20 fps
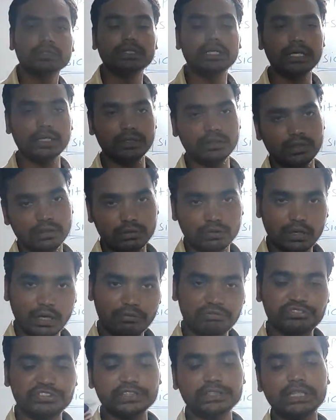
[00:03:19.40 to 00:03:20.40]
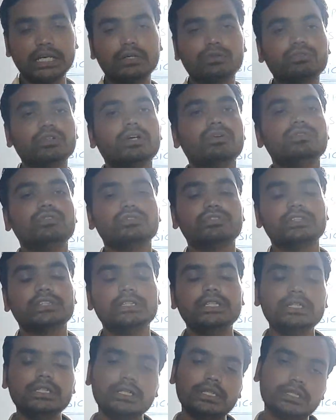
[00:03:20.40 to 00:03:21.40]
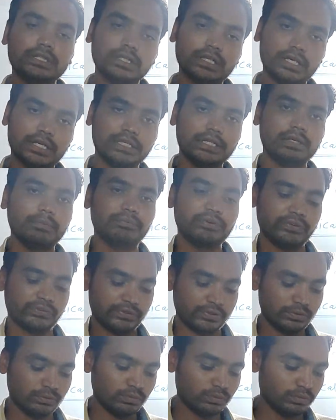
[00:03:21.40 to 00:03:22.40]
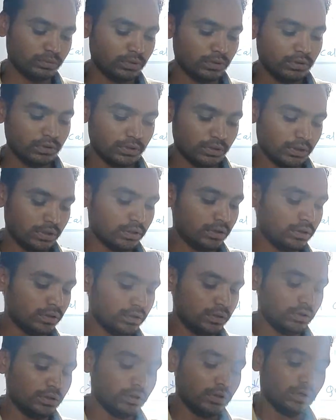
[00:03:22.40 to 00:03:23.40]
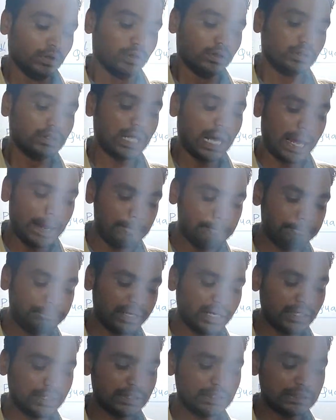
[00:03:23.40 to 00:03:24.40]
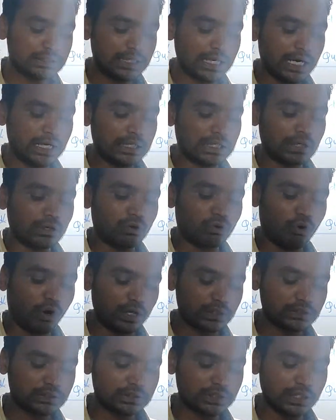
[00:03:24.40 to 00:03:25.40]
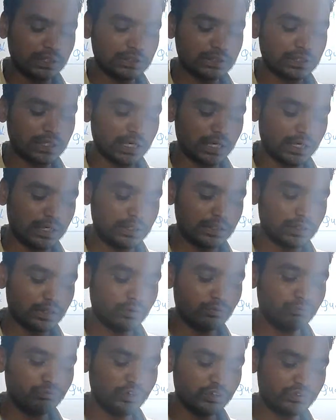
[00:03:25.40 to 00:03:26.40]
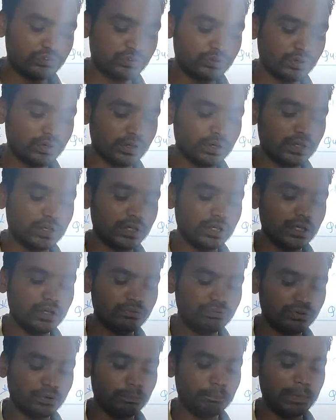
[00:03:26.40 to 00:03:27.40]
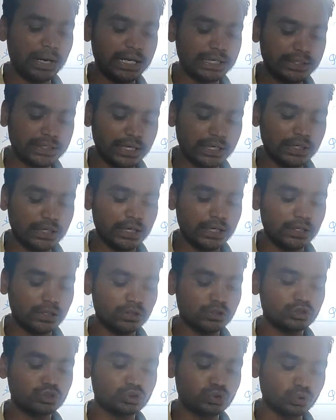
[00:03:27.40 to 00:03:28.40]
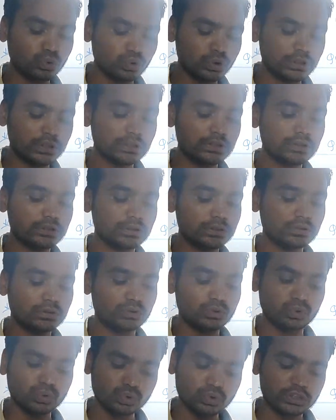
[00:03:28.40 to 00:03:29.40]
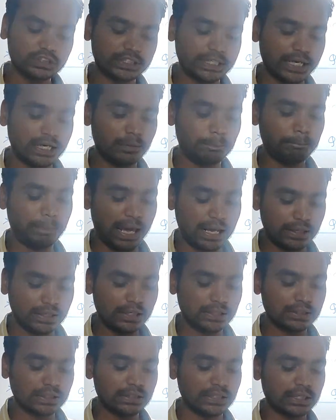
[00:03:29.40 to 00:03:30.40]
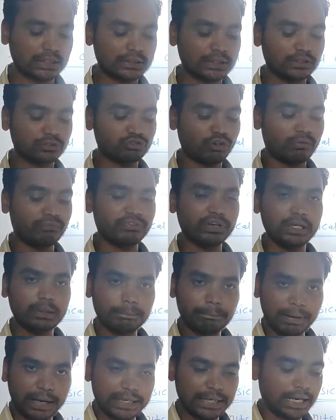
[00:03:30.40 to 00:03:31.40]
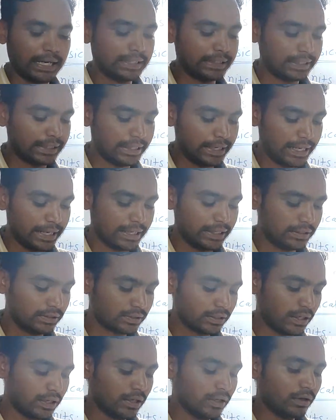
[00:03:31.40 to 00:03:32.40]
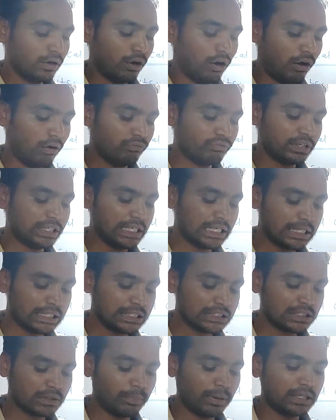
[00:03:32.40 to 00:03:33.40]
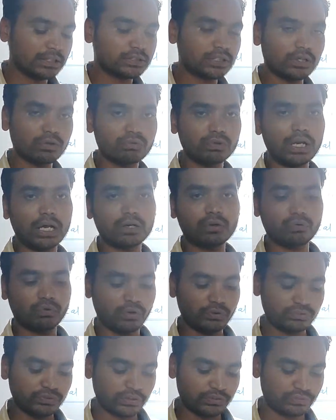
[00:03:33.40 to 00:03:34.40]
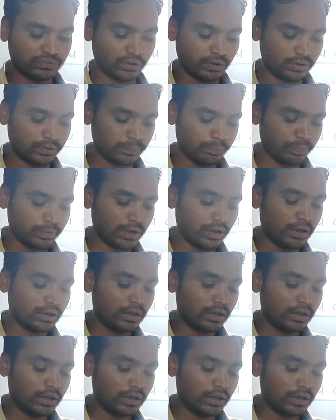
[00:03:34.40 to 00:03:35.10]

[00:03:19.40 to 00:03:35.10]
Then after that we have to see the current definition. The ampere is that constant current which, if maintained in two straight parallel conductors of infinite length of negligible circular cross section